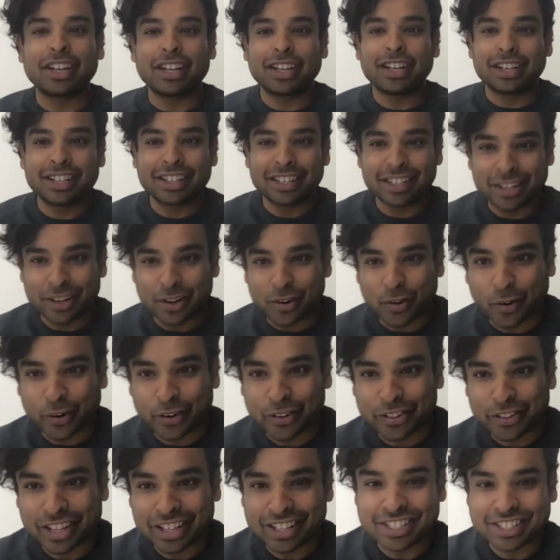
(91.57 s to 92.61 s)
and did all
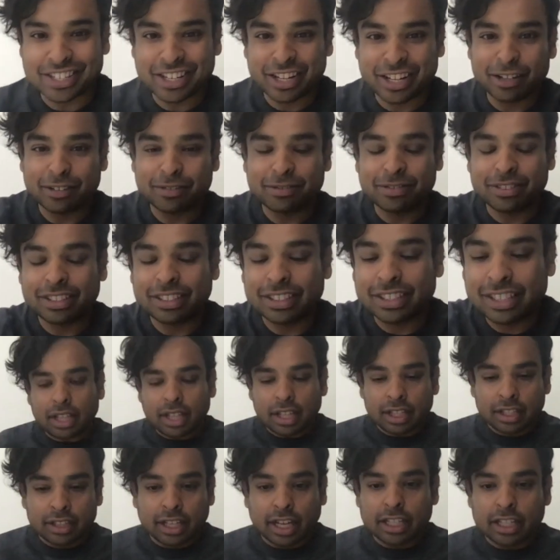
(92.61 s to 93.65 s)
of that stuff, and
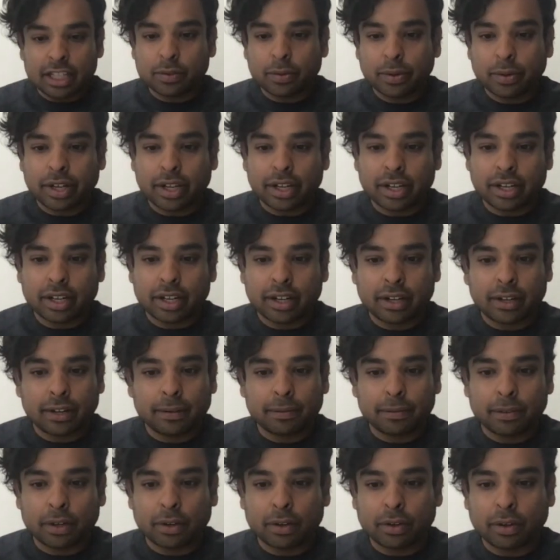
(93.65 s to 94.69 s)
that's where
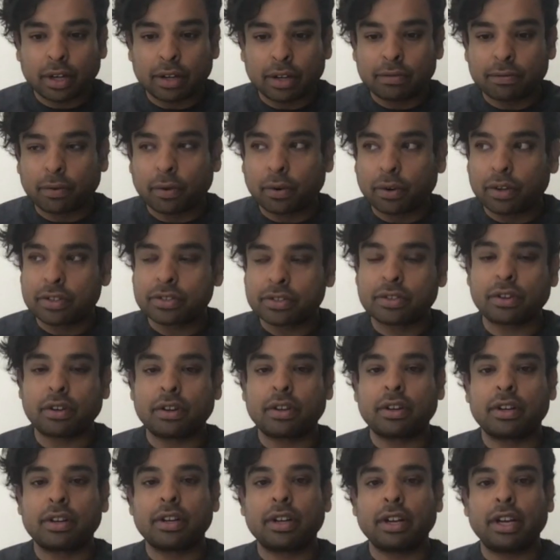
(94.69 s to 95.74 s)
um, you know I focused
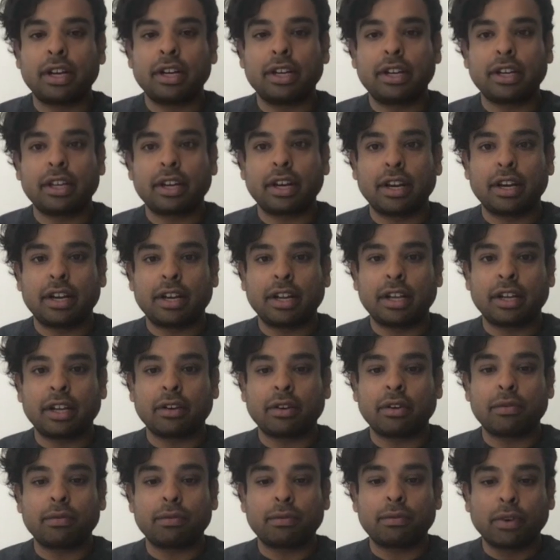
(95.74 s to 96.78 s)
on integrating
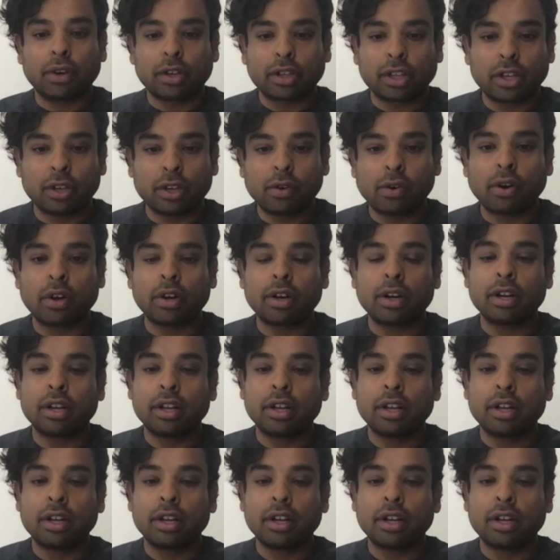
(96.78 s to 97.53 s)
or working on